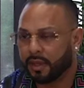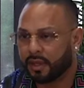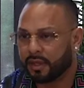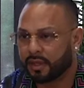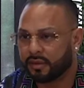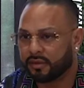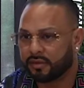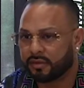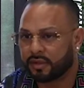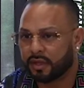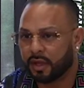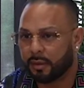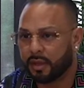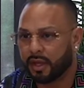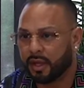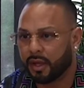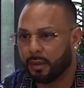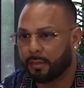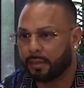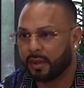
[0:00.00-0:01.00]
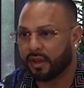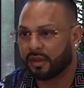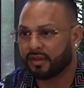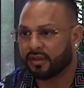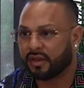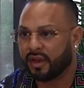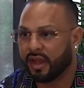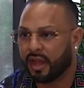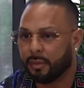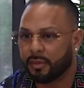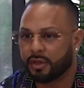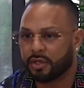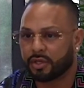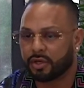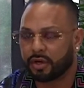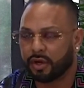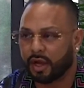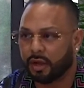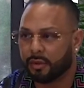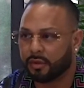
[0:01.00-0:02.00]
because coming up as an
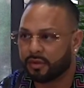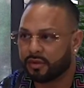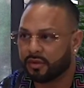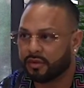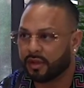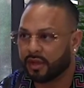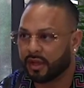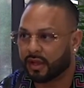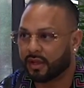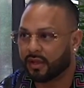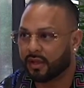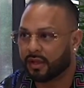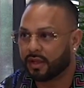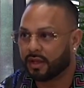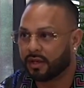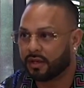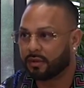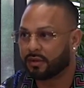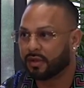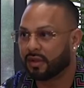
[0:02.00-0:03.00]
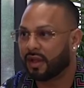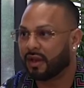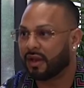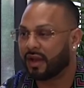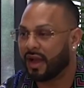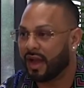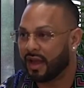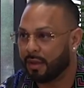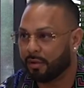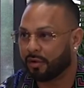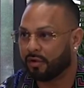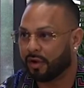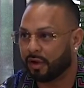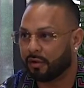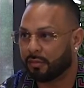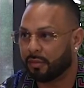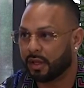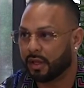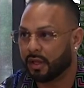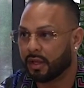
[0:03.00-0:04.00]
amateur, I was like there was a lot of hype
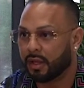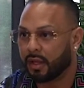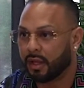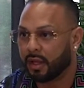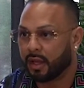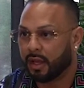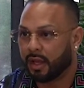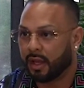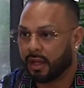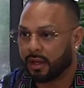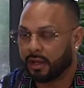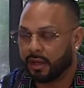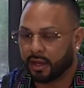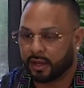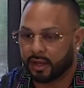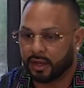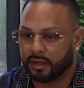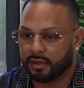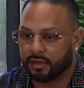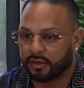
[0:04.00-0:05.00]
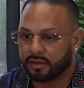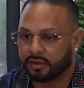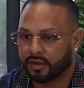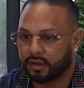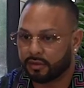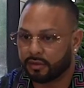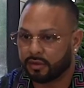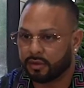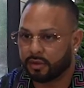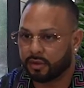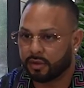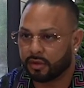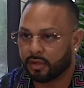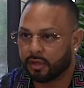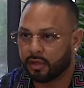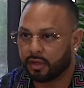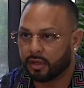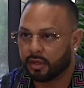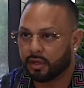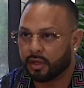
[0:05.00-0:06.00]
around me, and like I discussed with you
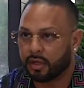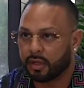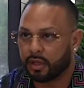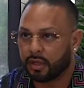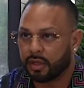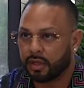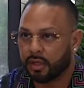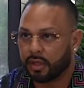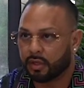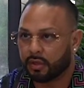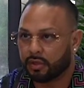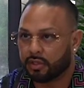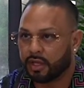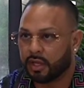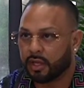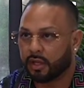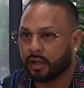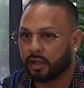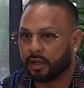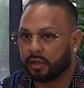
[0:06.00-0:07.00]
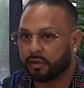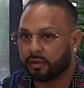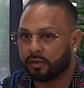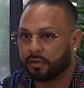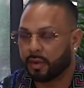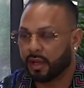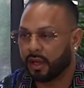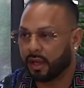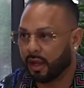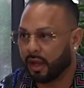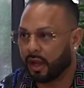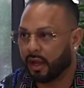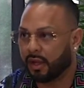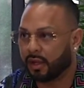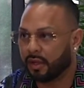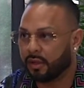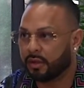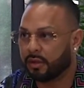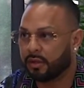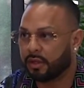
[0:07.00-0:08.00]
earlier, you know Jay Cutler was my guy.
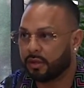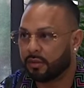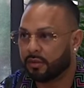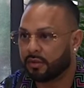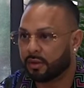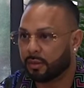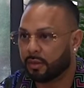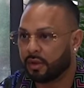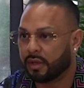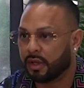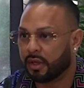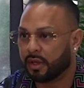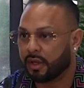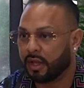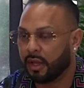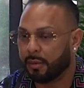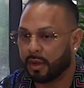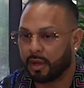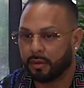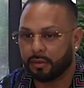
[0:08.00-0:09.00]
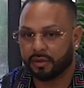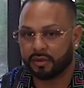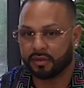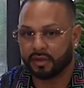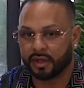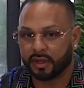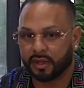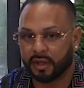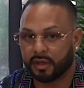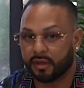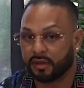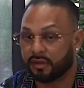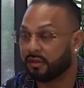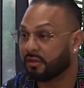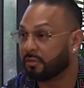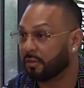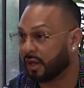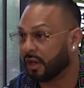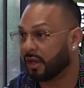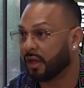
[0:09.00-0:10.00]
You know he was the one that came out and was like, yeah, this
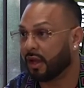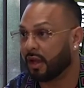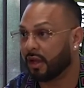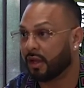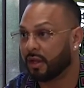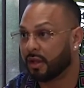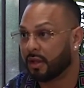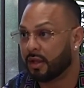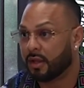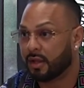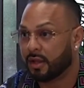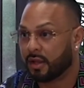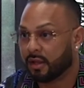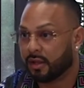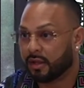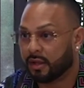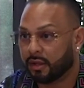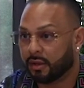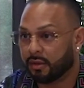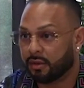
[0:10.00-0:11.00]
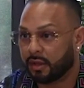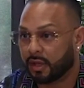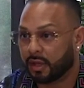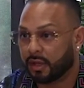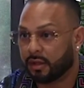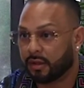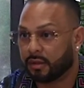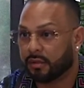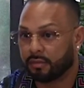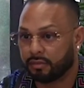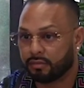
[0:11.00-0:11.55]
is my guy. You know like